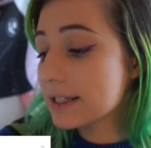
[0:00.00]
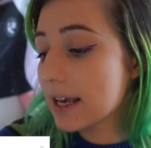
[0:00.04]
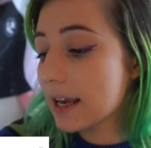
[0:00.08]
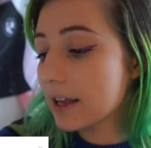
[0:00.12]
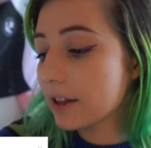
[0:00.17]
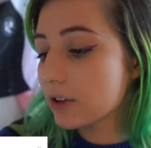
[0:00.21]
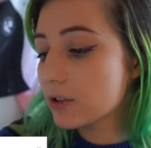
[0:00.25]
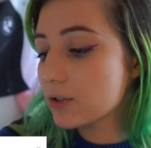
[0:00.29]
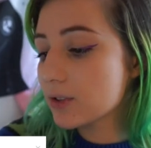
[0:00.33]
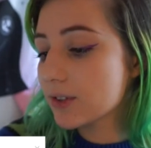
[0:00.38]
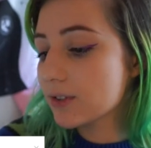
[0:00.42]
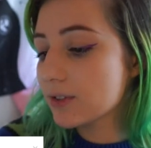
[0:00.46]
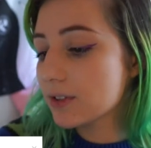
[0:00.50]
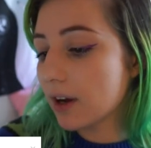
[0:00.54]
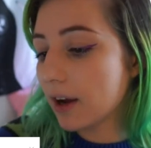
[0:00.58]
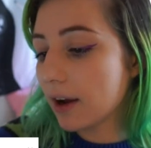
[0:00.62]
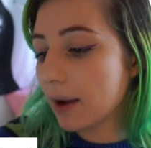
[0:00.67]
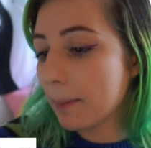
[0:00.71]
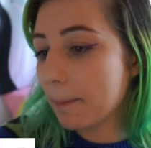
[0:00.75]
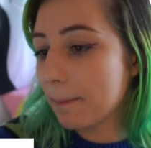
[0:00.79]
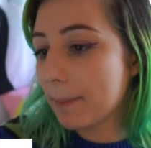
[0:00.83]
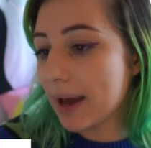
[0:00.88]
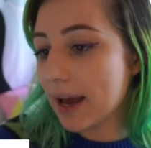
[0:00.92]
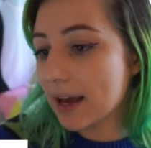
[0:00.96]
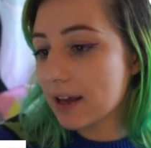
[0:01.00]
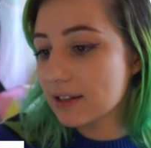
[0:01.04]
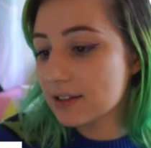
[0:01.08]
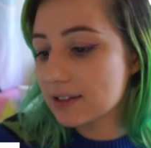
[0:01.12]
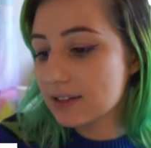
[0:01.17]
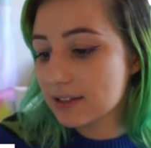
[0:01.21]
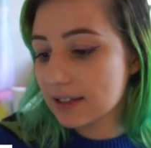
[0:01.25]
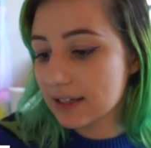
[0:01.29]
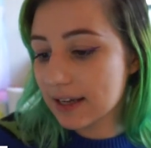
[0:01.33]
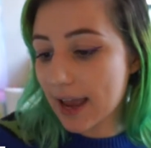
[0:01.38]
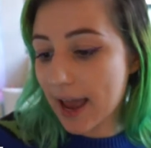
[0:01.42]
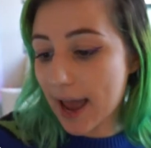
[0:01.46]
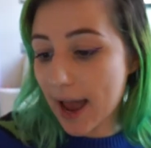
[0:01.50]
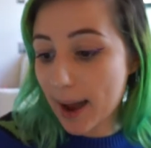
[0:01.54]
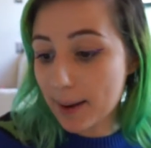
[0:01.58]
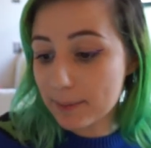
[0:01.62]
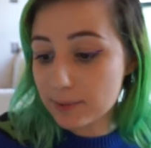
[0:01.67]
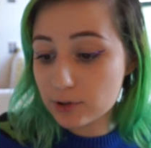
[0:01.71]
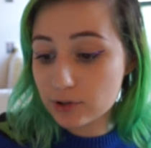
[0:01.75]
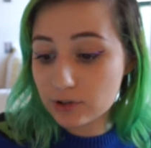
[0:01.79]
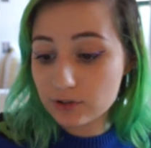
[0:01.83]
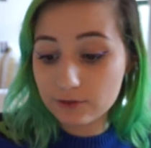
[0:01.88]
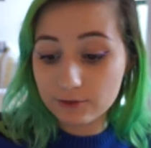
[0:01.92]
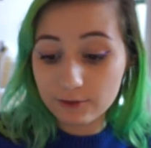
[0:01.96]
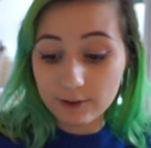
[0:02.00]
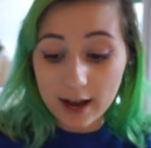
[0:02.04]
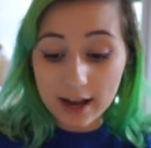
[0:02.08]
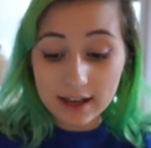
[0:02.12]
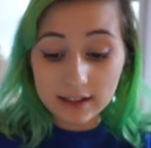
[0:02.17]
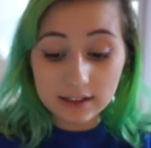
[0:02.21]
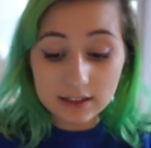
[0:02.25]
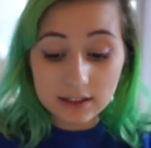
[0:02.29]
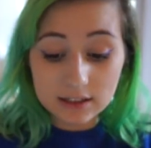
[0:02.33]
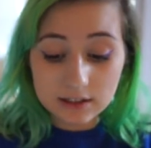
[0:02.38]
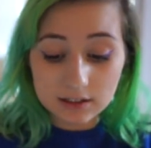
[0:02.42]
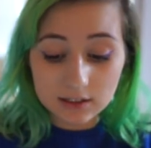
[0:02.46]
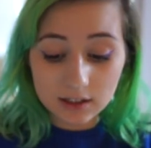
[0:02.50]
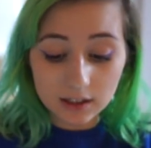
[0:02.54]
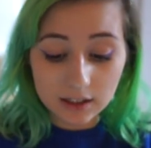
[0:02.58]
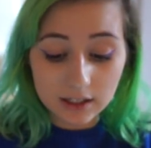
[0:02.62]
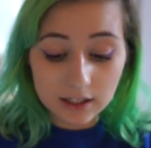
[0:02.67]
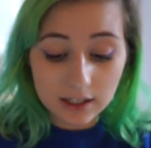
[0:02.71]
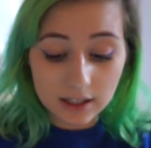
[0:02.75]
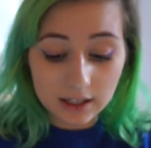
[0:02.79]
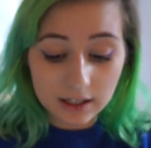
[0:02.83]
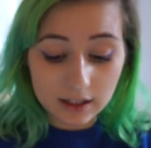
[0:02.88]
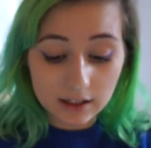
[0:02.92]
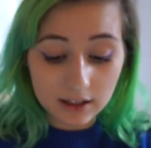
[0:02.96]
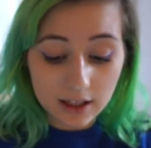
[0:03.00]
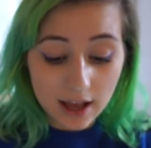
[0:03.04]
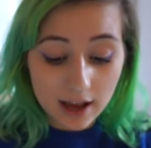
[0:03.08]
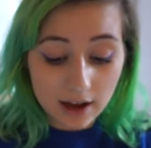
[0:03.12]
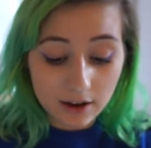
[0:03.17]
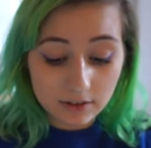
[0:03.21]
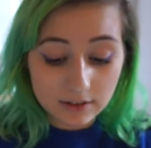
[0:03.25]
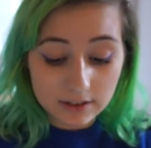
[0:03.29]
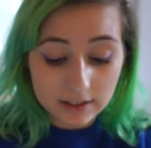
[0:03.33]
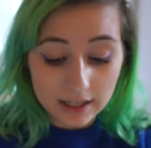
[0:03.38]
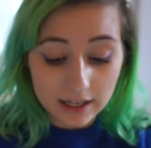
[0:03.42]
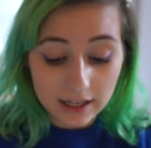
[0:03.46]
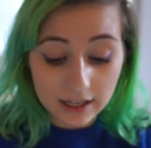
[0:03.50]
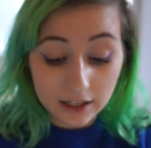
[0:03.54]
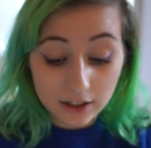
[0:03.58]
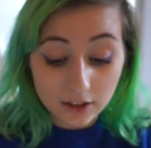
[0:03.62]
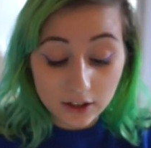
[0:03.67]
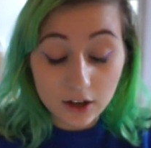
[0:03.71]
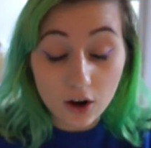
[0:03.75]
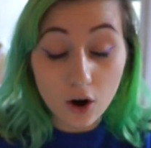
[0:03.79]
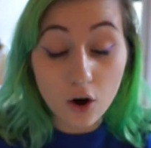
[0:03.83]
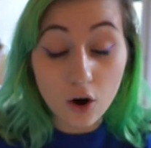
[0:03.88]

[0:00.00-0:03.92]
Taylor Swift song best captures Violet, Sunny, Klaus, and